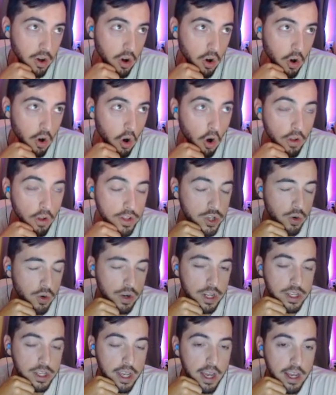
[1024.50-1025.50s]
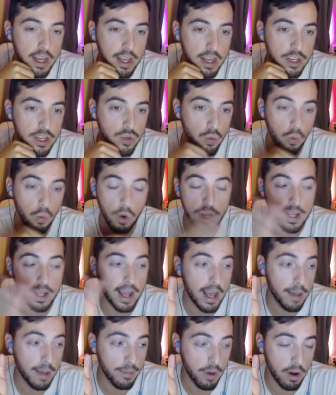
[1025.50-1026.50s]
all it's going to take is one
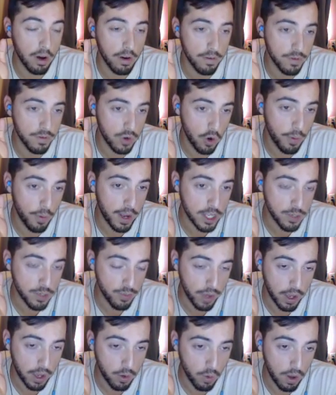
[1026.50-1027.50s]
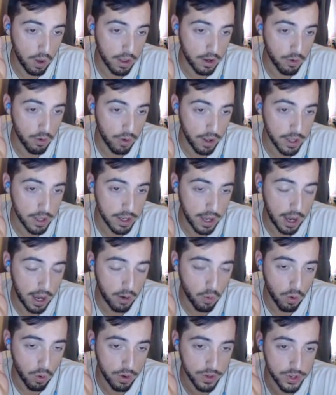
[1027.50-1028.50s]
game of Nomanz playing well on Aurelia at
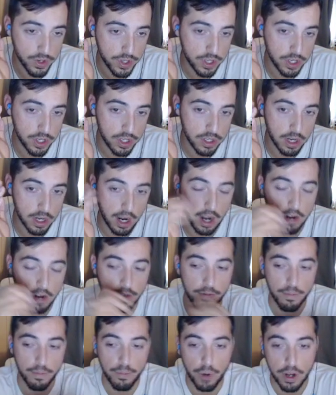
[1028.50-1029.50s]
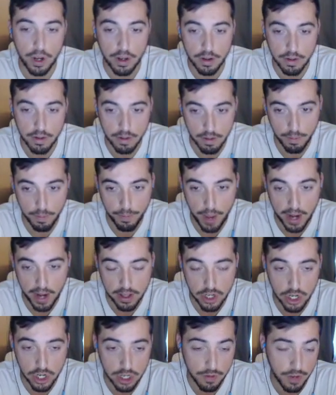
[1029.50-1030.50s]
Worlds to, to kind of bring back the
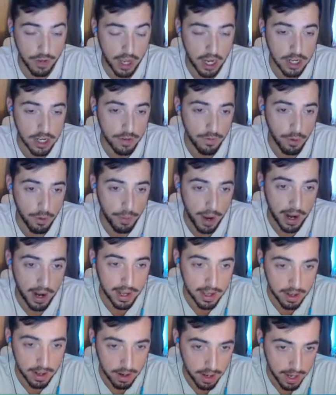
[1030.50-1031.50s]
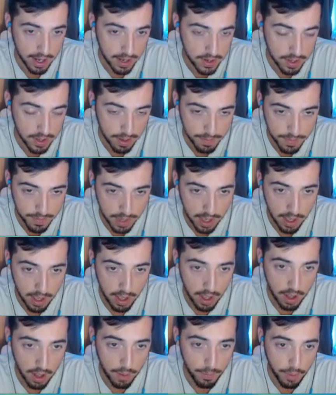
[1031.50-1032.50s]
justification for banning it against them.
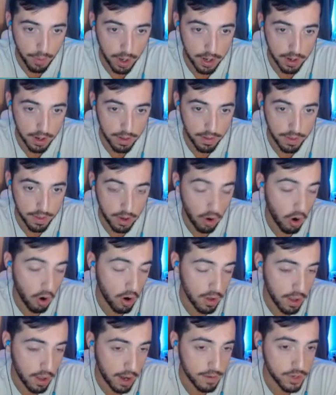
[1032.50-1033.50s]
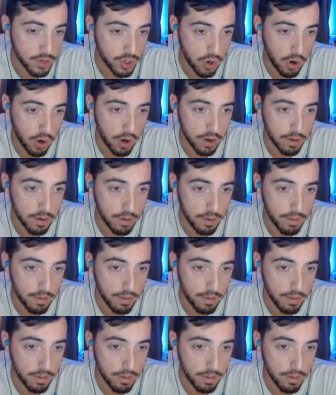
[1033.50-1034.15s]
But there are a lot of strong